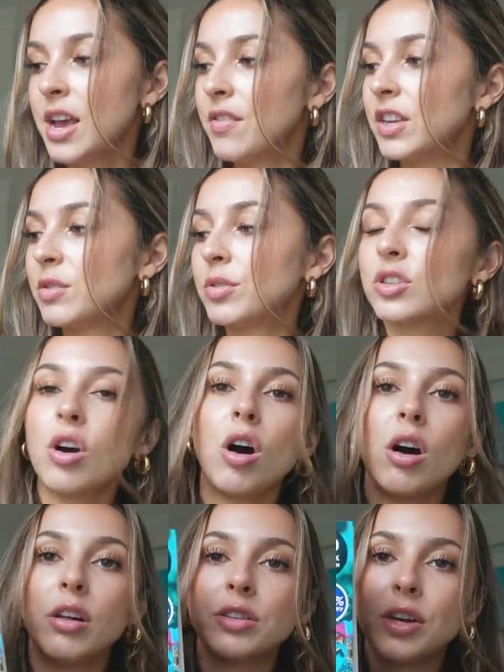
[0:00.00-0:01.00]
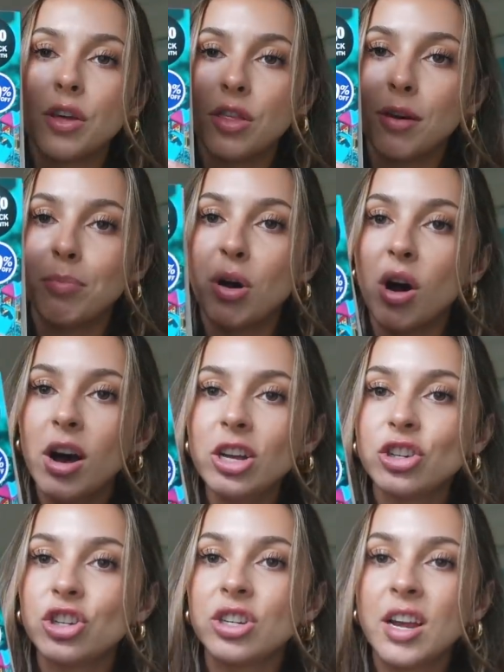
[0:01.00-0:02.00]
This one's called The
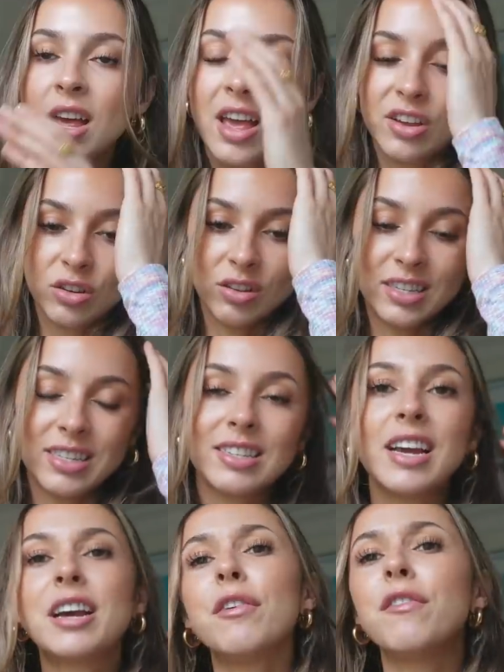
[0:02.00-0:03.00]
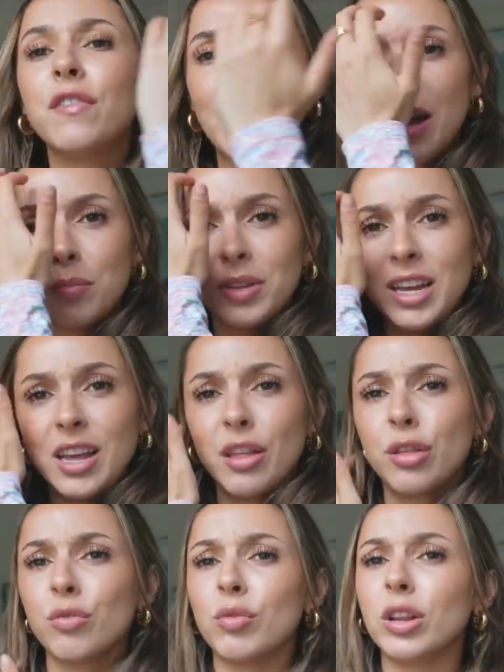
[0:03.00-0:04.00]
Push. So this is like a family
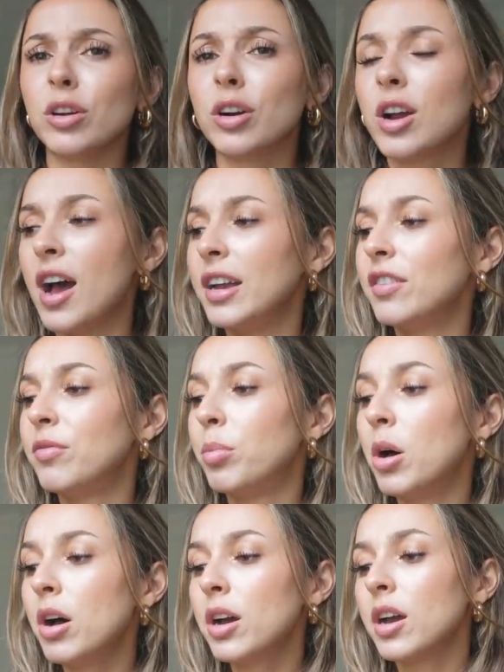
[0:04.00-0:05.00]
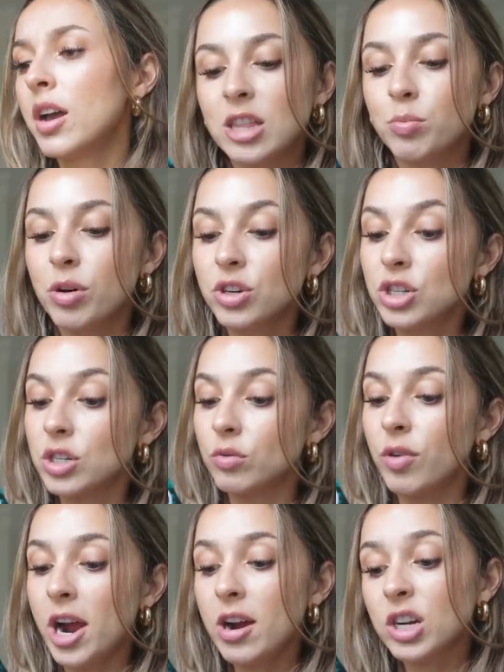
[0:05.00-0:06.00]
thriller kind of book. The Push is a
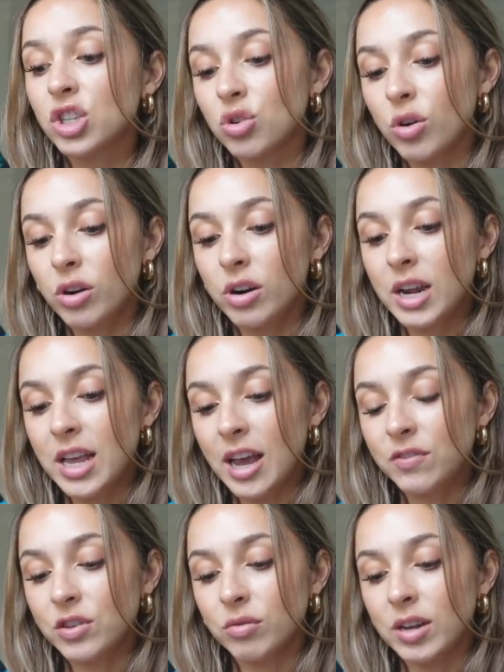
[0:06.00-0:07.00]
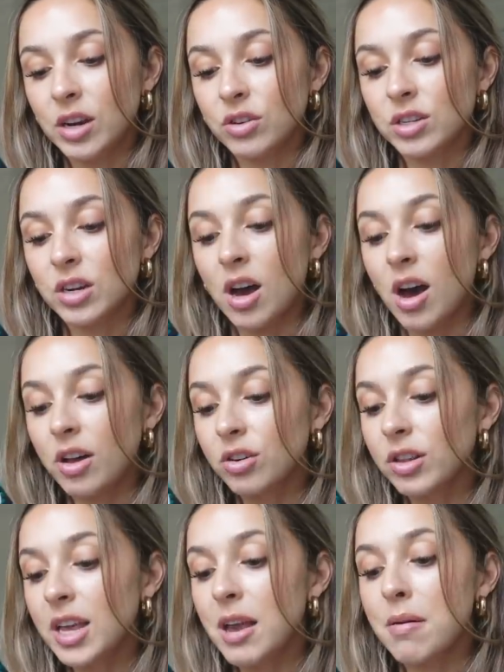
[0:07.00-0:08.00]
rare, extraordinary gift to readers, an
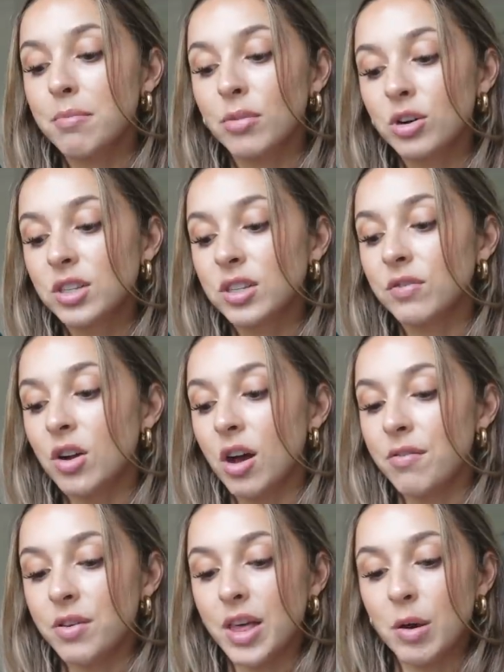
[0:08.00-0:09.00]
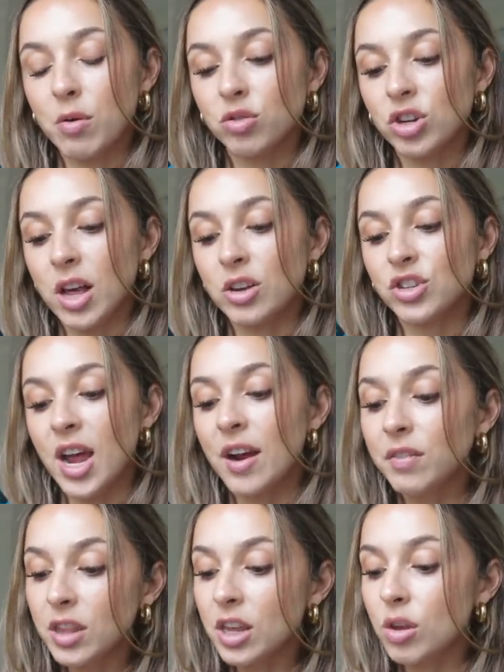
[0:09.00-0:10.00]
utterly immersive novel that will challenge
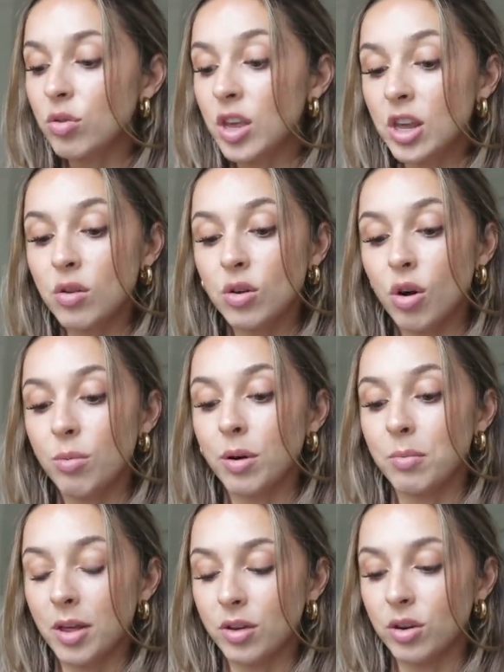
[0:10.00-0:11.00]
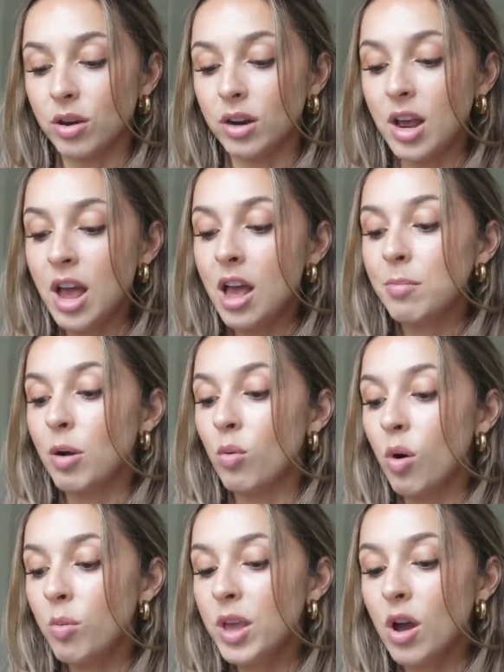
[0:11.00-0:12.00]
everything you think you know about motherhood, about
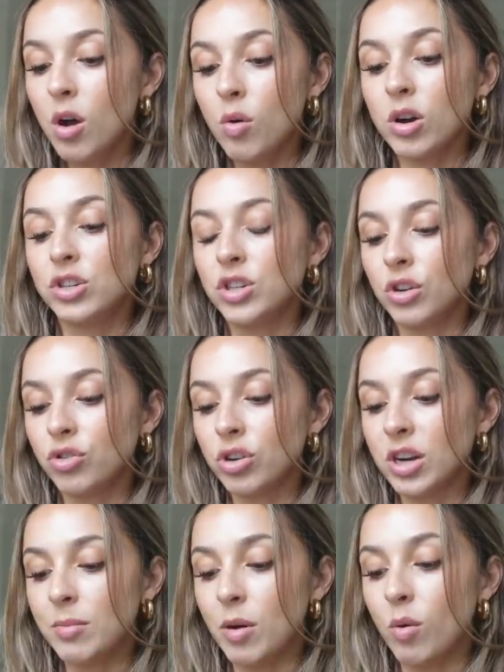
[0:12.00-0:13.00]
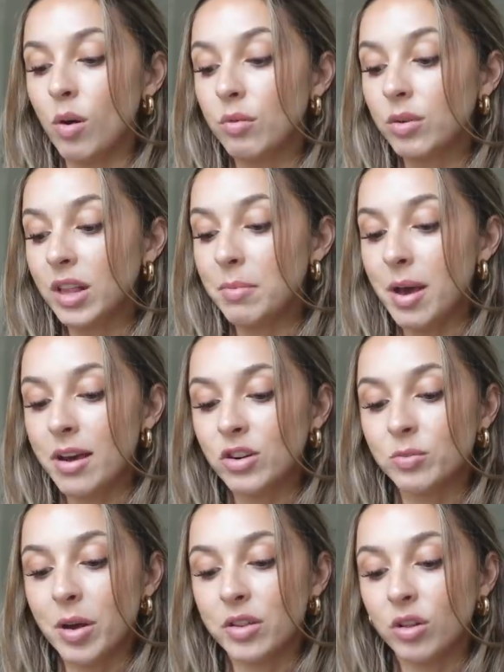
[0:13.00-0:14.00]
what we owe our children, about what really matters
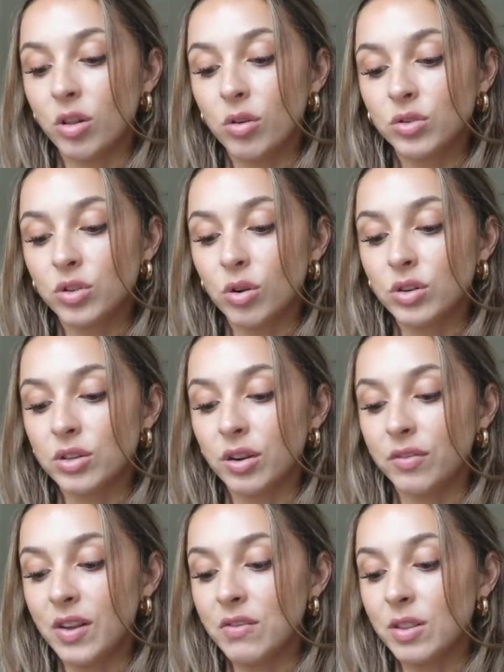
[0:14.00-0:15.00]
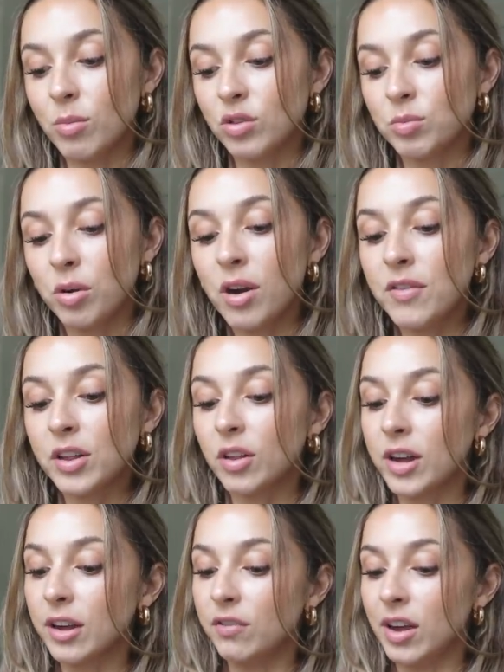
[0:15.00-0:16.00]
behind the closed doors of even the most perfect
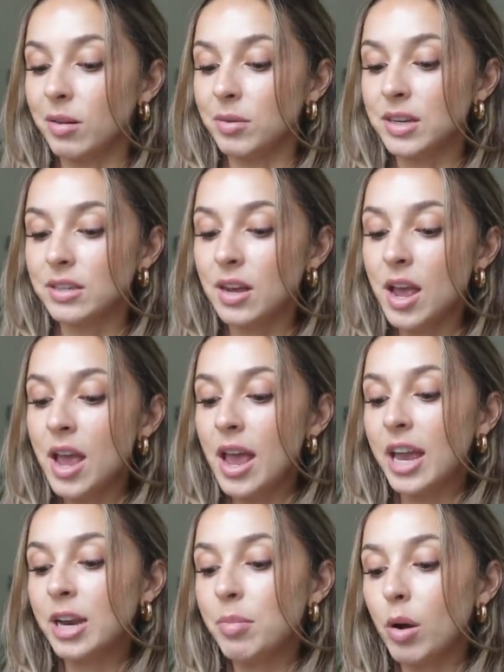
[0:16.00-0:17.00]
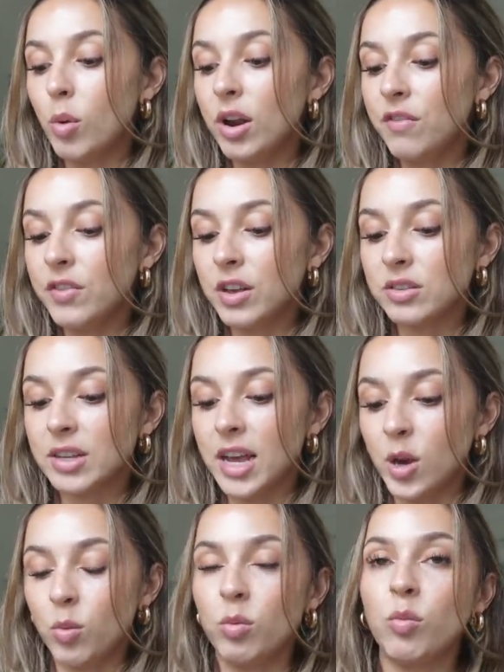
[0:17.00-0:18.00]
looking families, and about what it feels
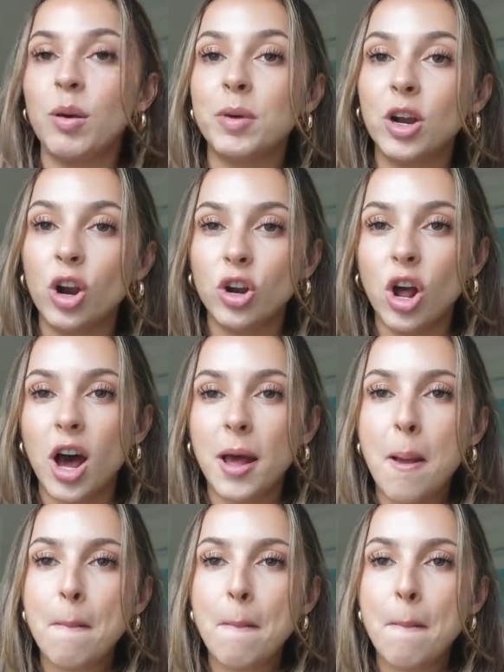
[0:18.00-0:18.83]
like when women are not